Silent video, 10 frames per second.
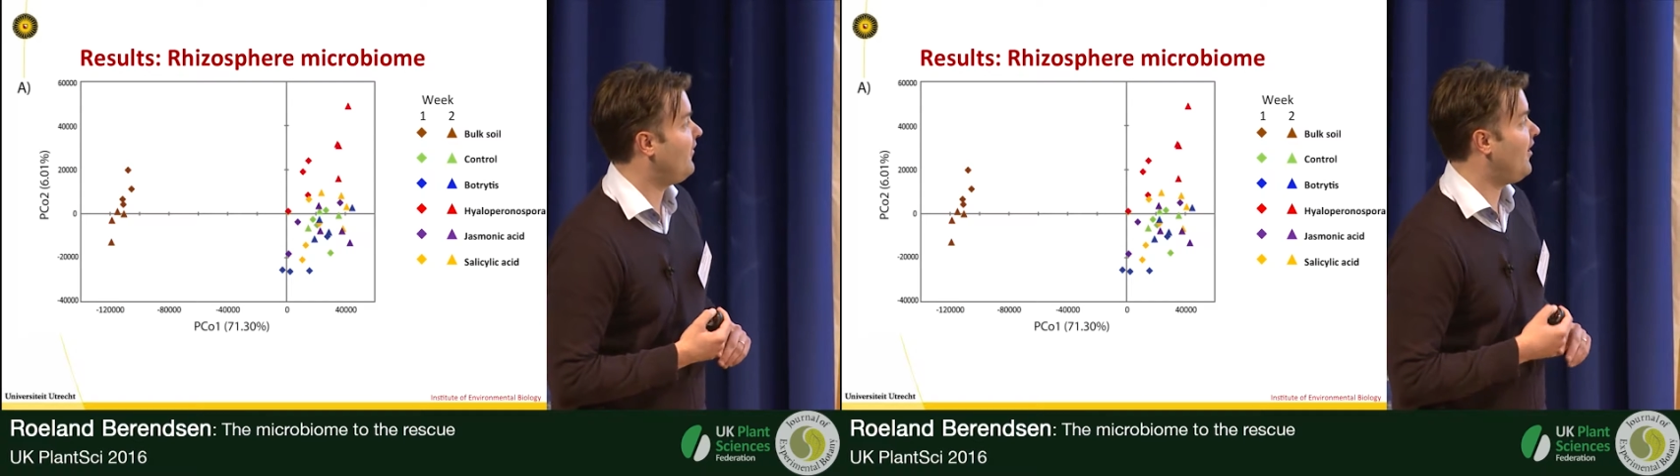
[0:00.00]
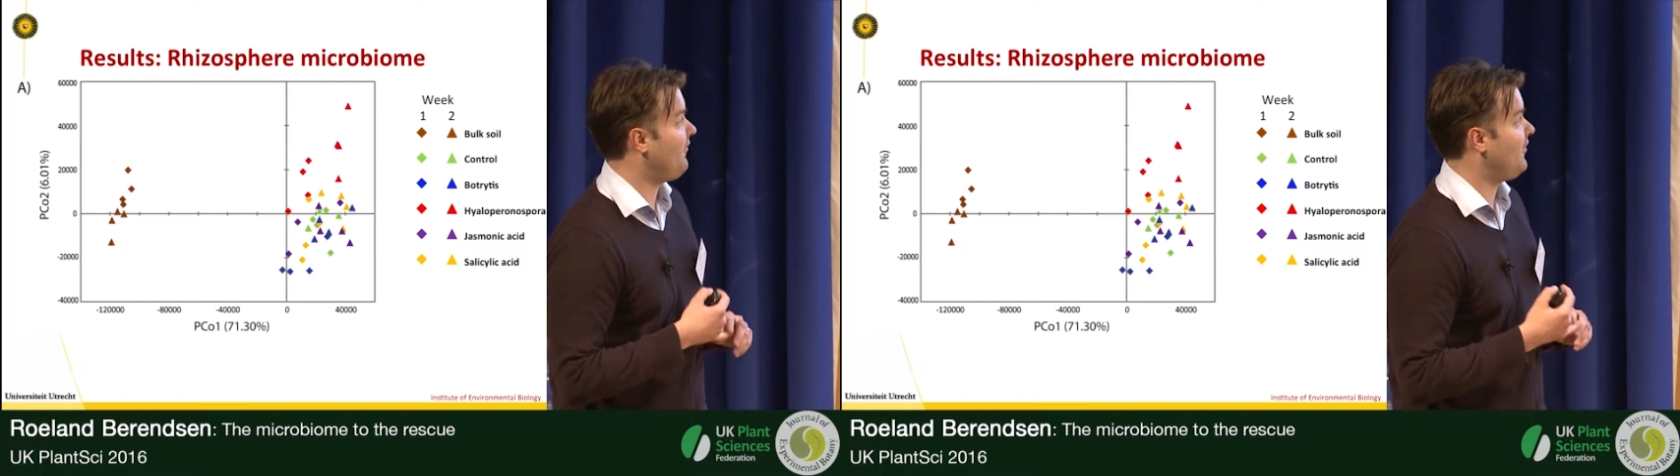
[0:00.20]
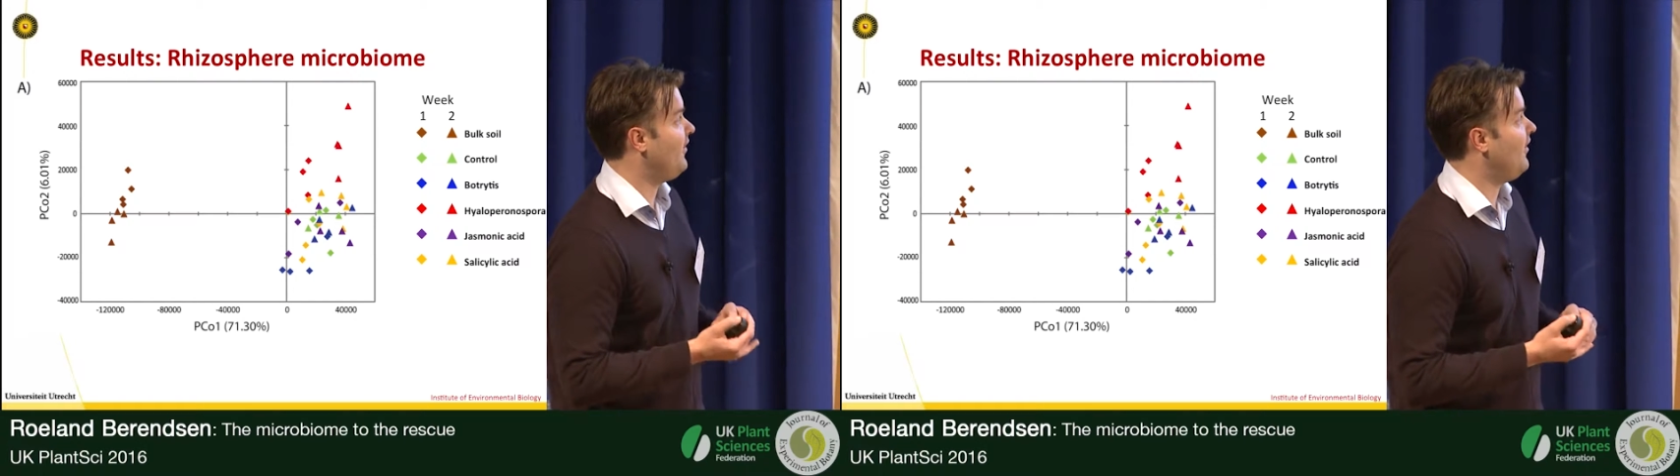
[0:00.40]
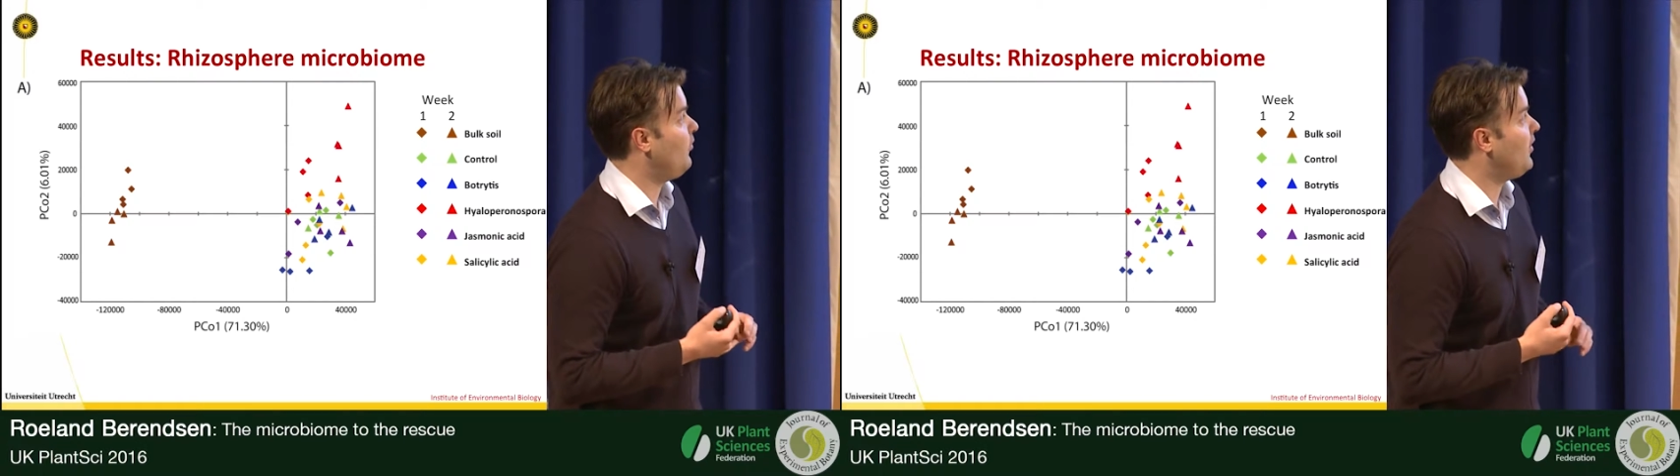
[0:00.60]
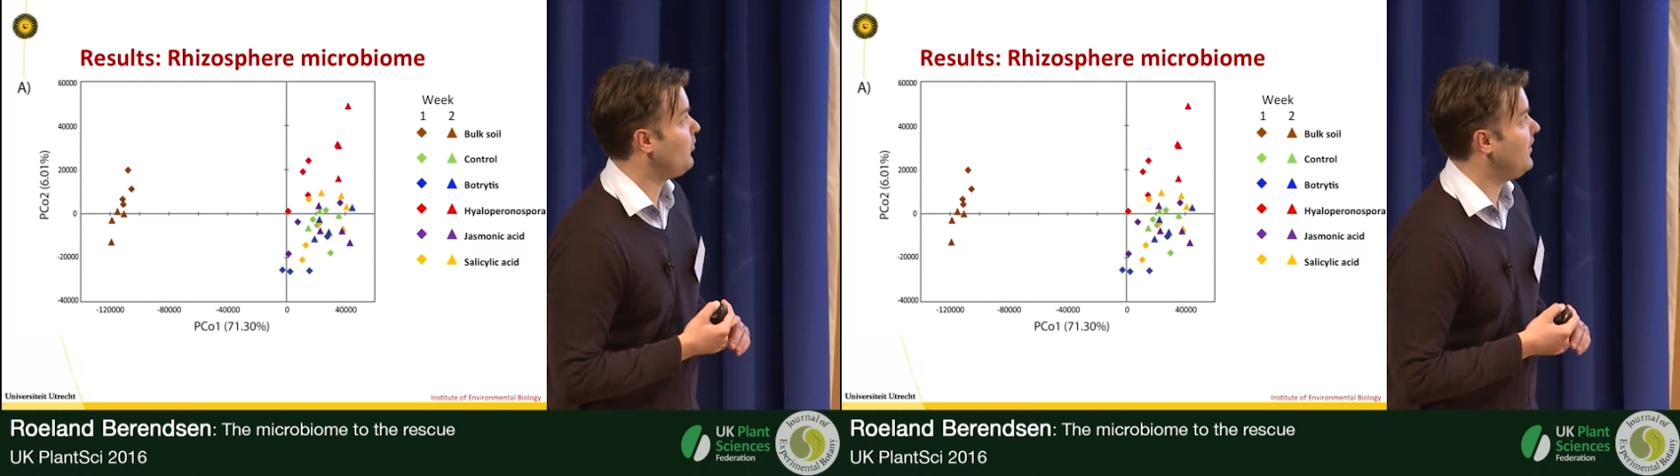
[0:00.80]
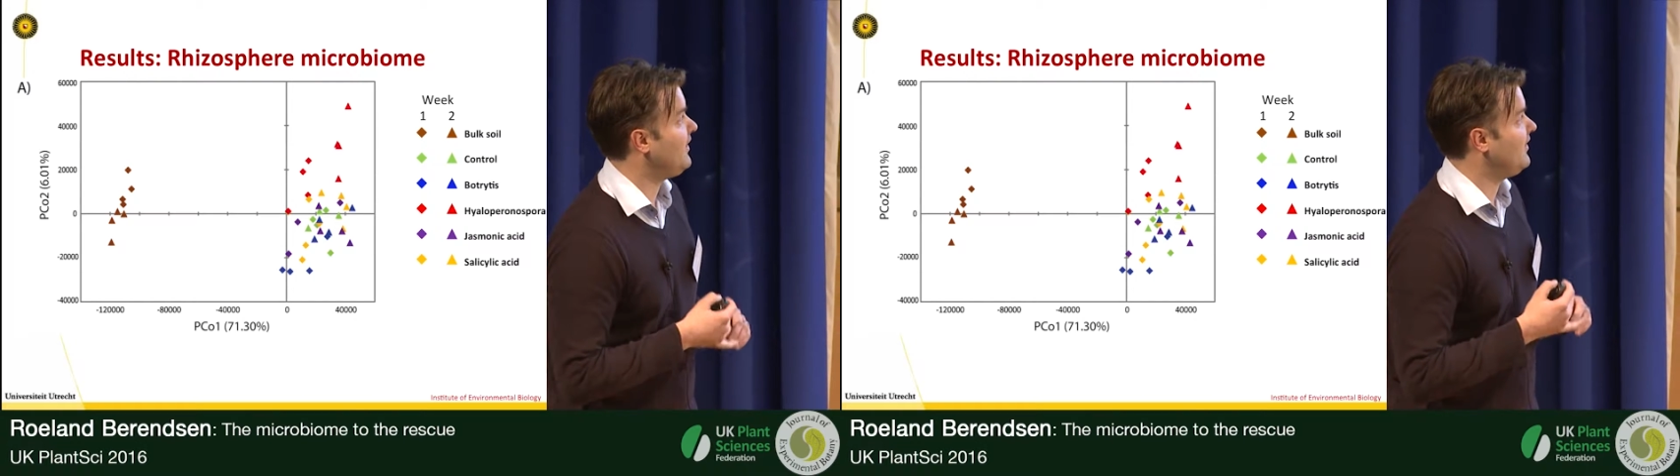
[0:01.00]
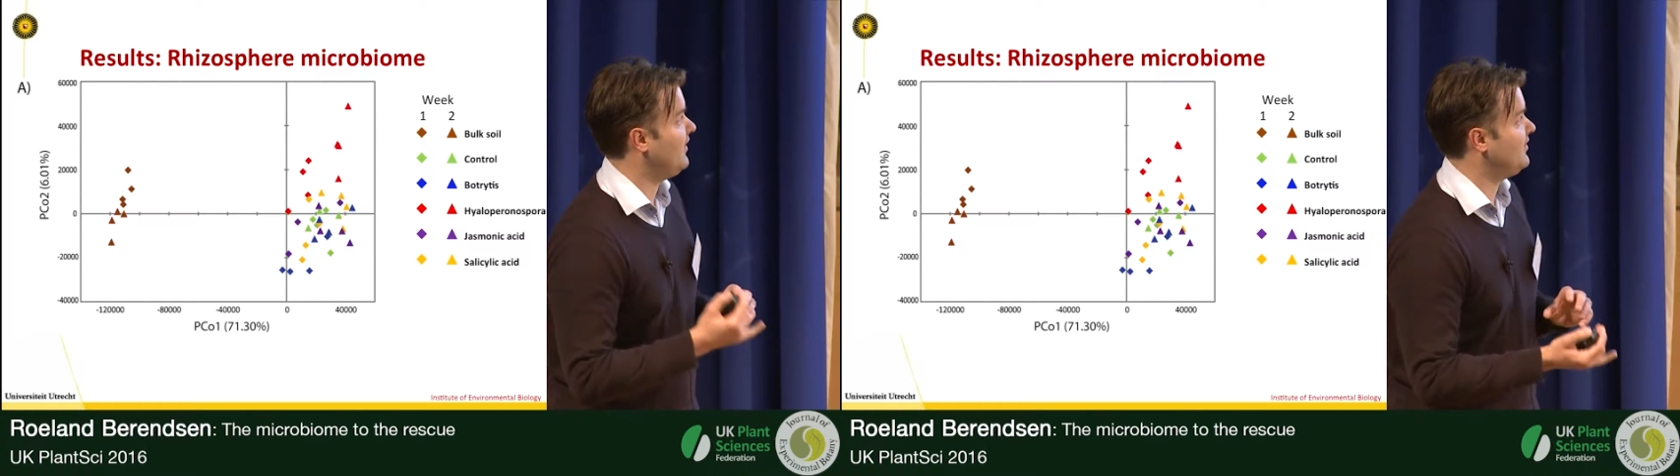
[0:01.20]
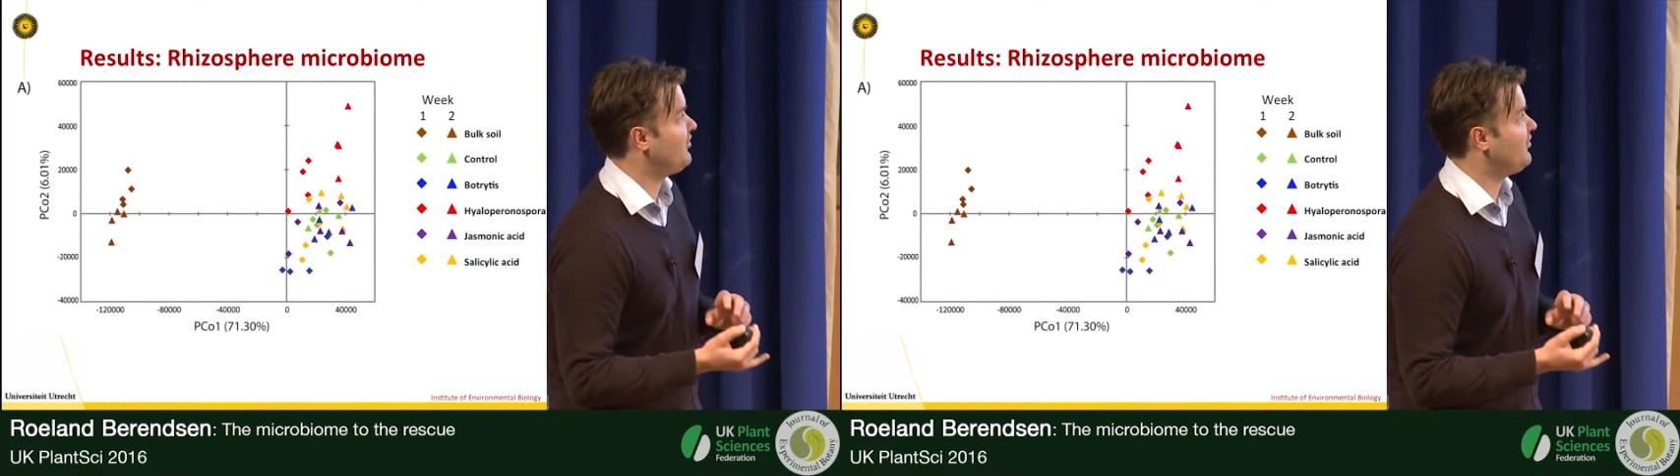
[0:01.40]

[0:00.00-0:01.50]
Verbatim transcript: after 1 week, the